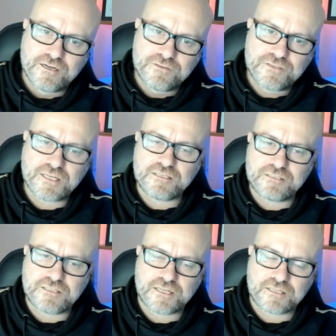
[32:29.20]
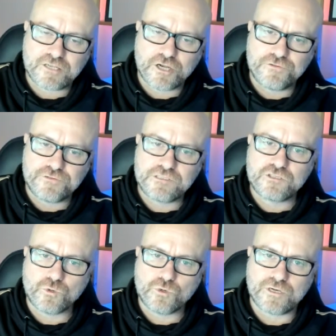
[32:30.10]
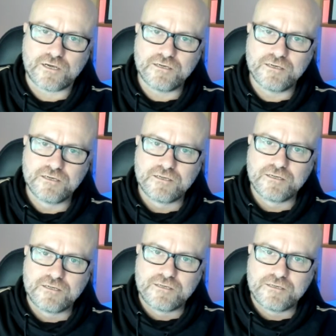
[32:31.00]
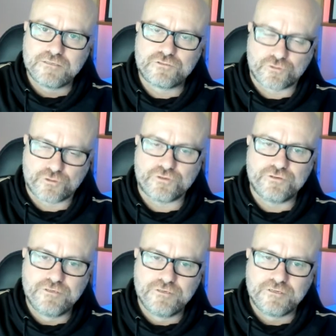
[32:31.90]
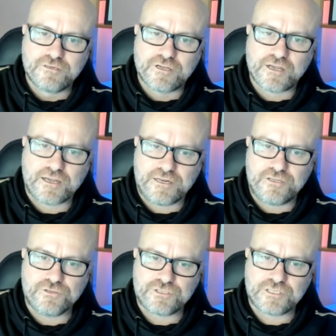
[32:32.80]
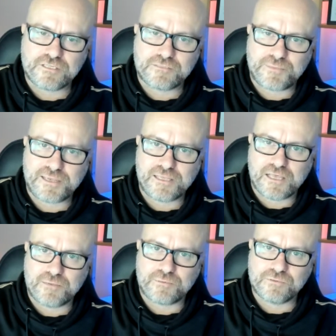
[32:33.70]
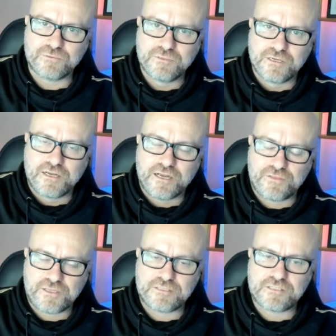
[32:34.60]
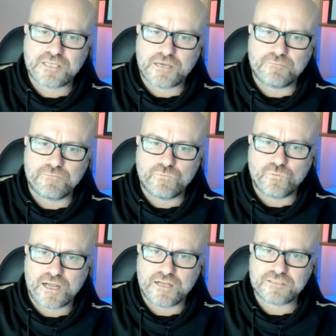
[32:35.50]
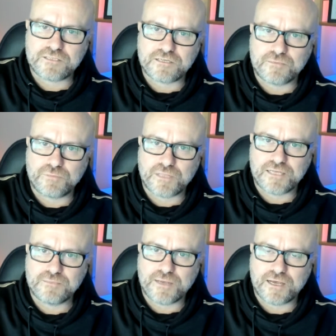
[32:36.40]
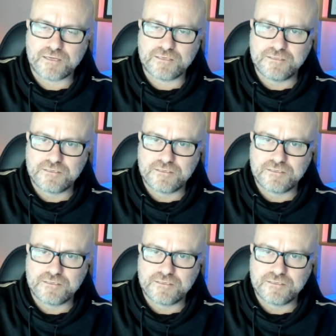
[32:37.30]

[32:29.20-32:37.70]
that Topher's daughter drew, and he used it as a beer label, and then some wowser complained about it.